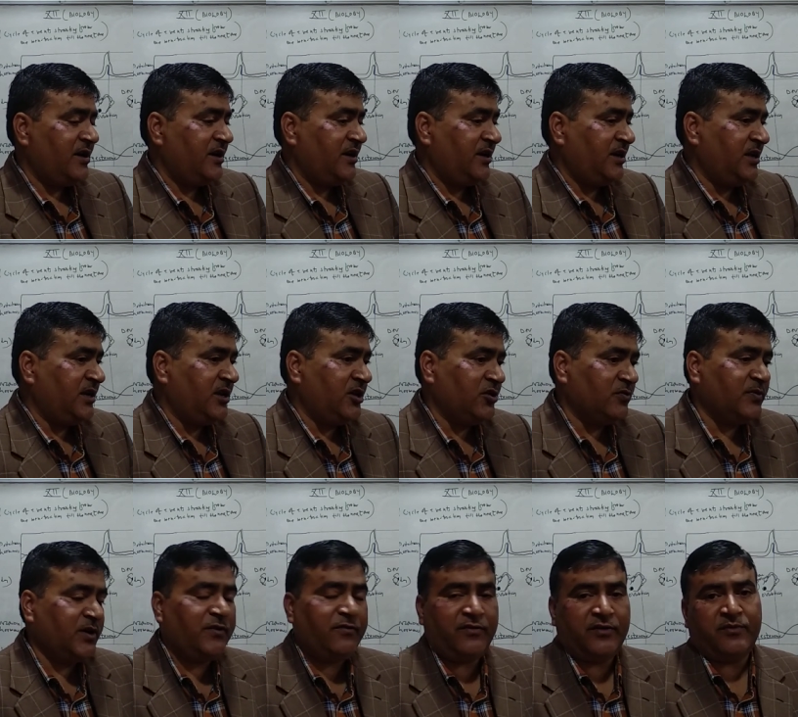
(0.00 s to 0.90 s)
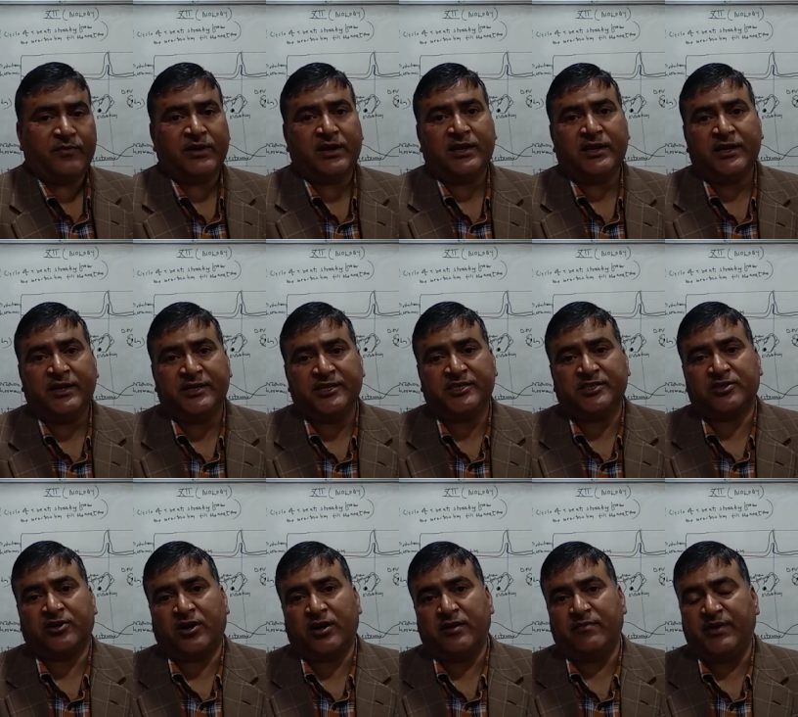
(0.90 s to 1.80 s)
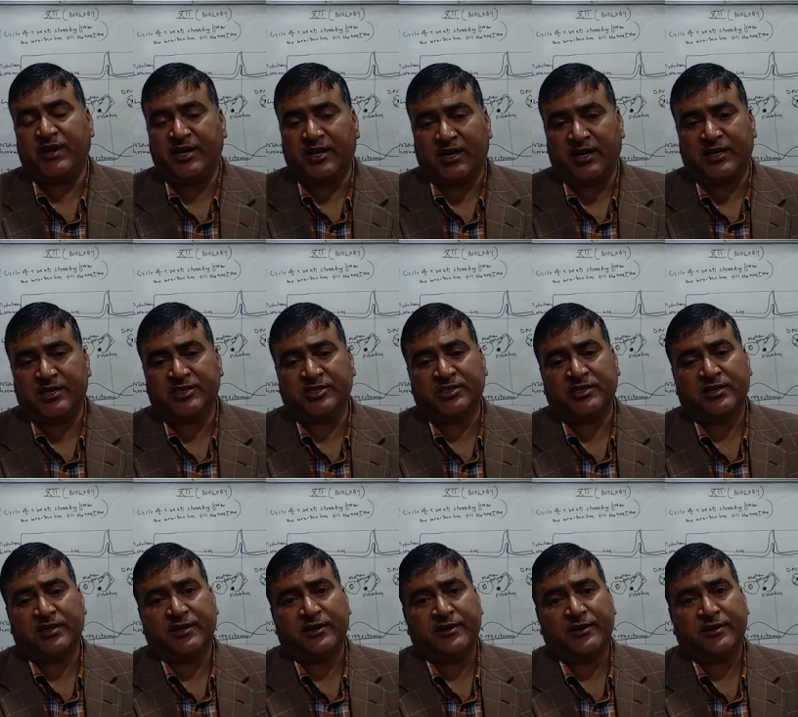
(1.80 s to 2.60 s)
in human female, it is called menarche.